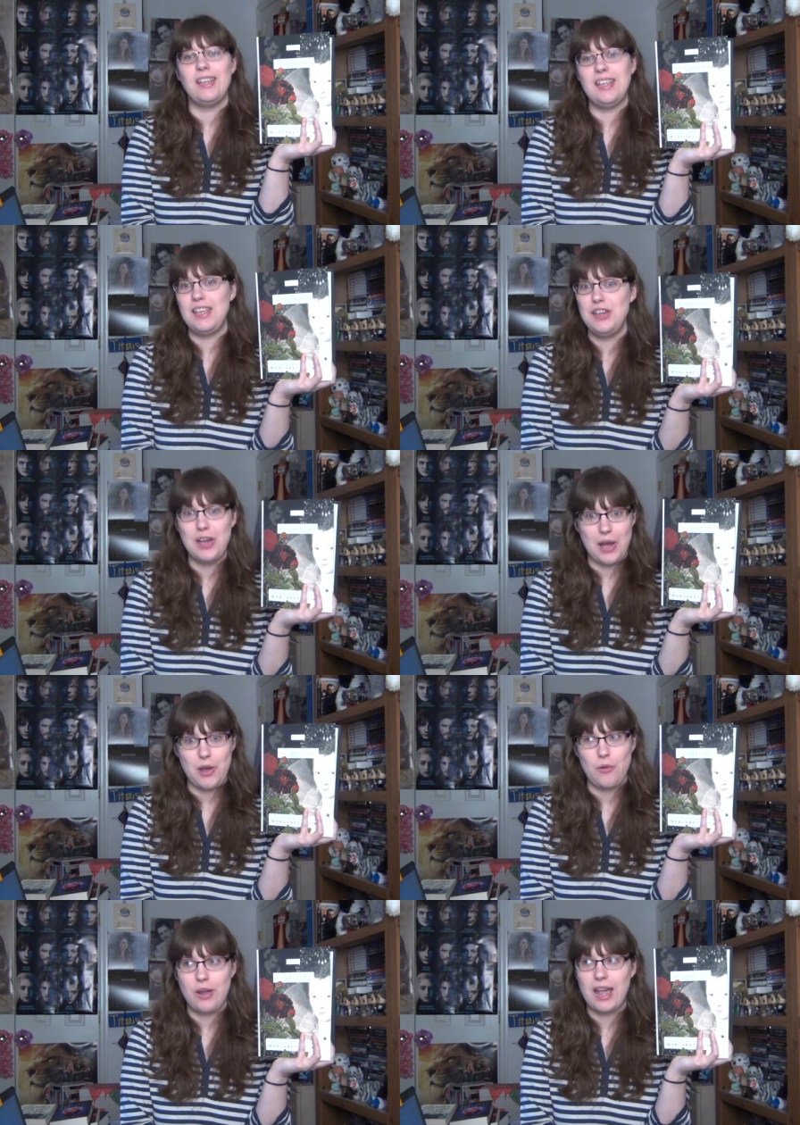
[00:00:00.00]

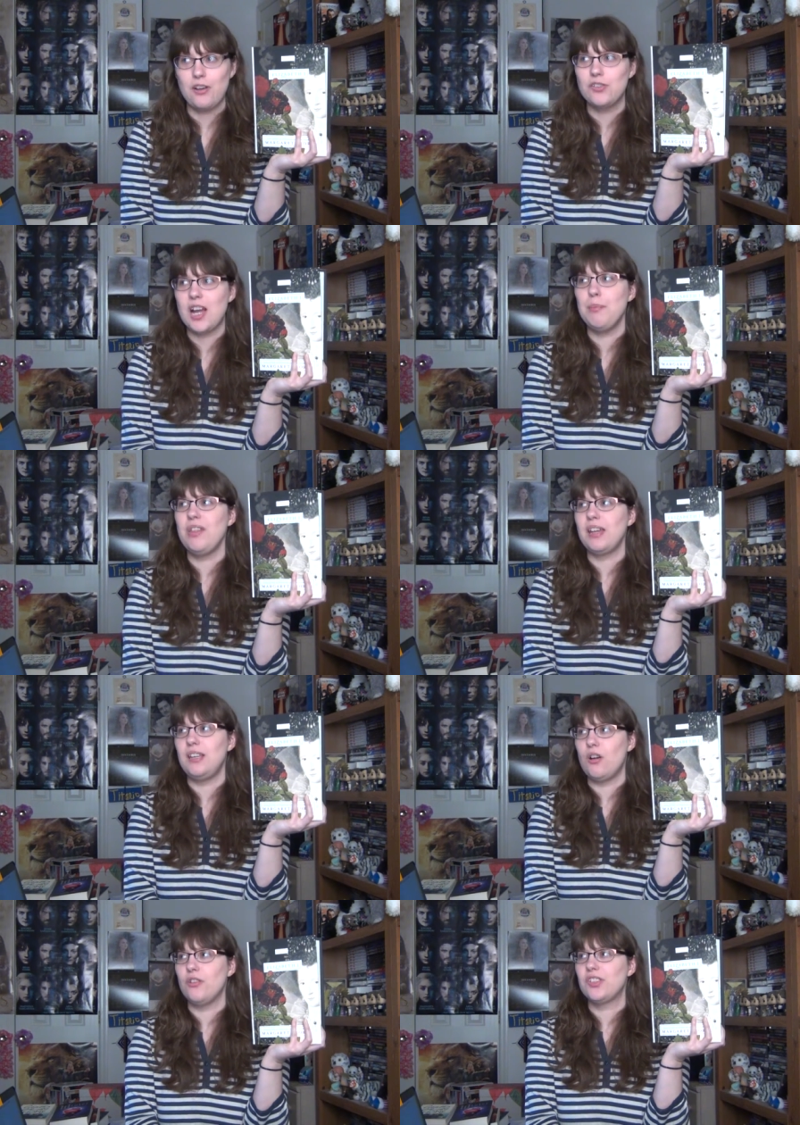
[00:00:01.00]
ego, and on top of that
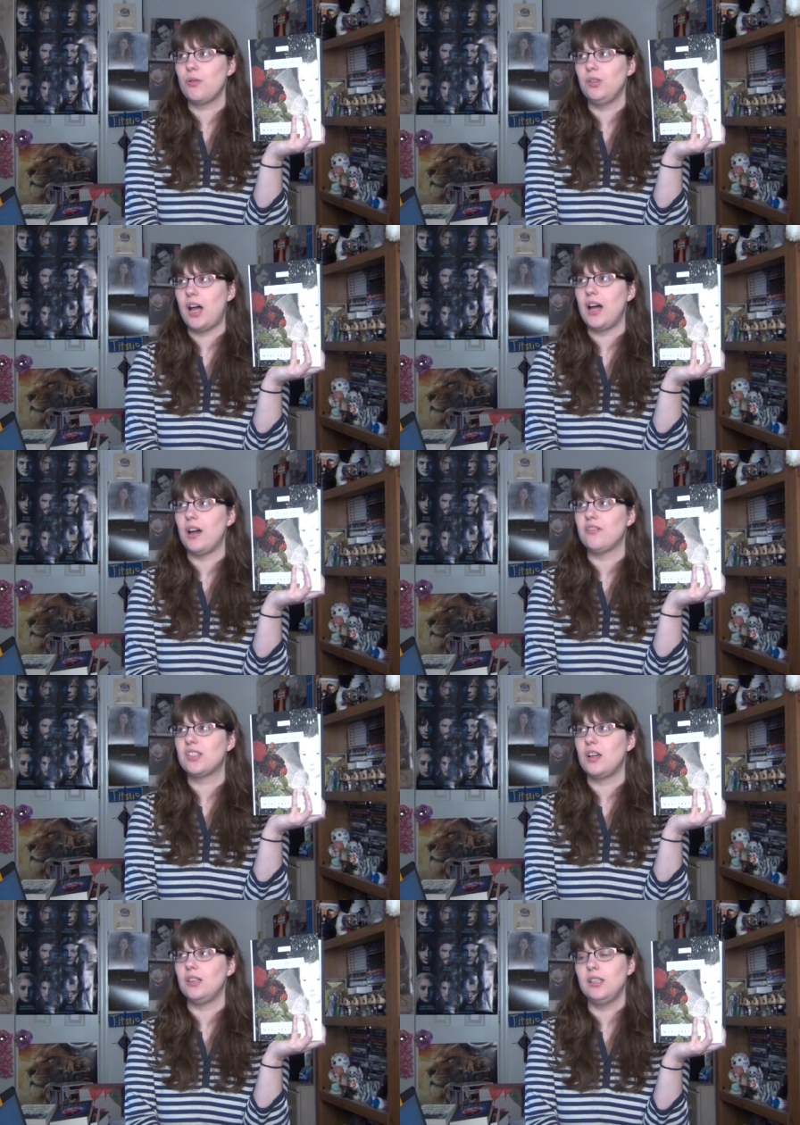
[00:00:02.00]
he also
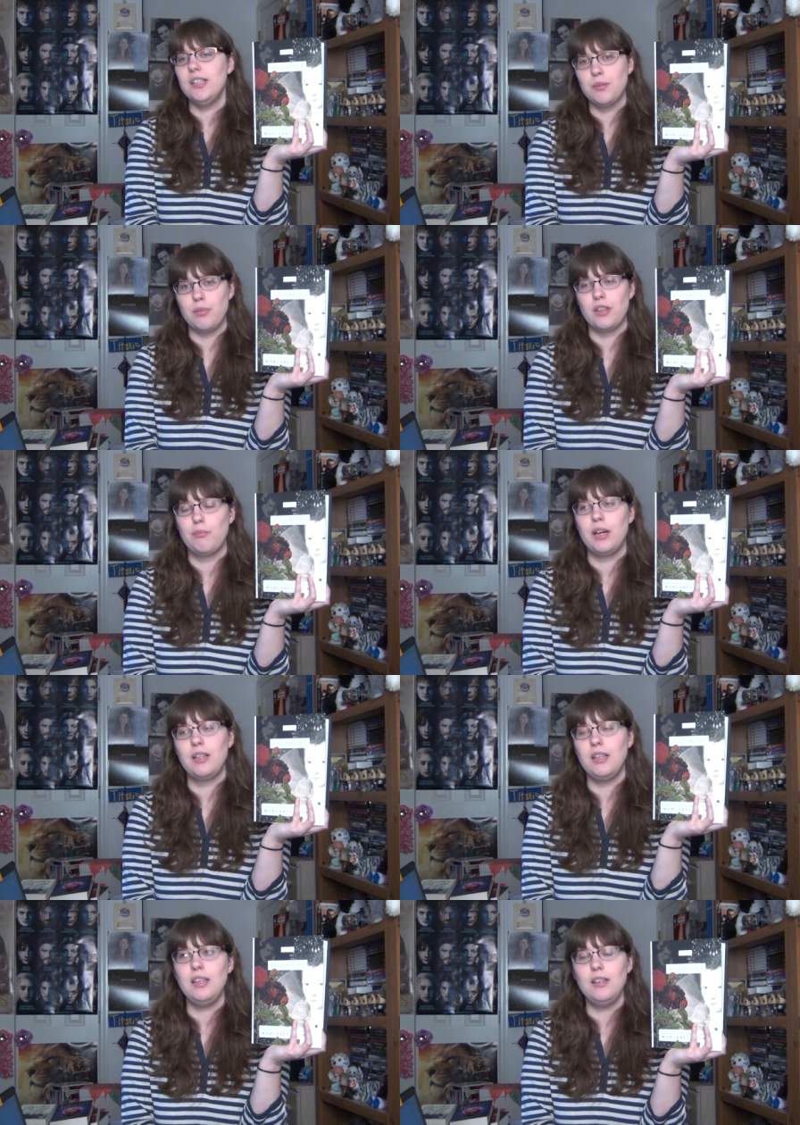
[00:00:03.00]
loves Elizabeth,
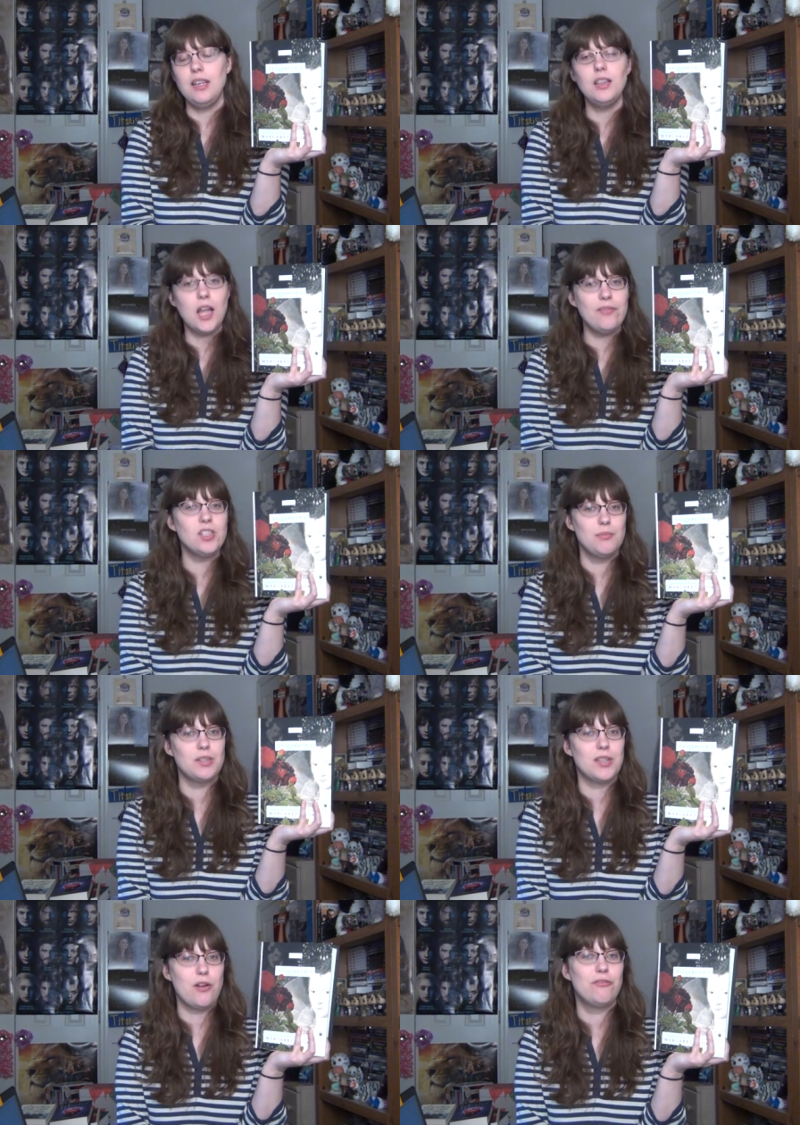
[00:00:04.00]
but he he loves
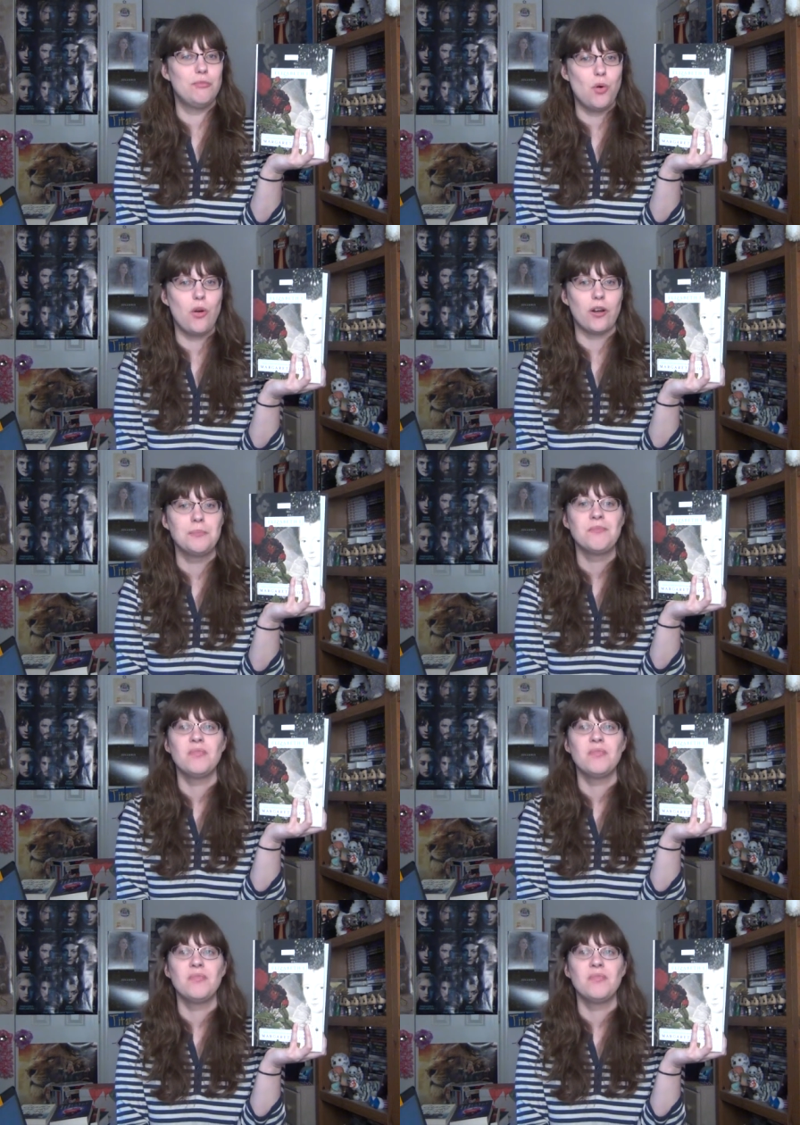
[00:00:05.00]
himself more,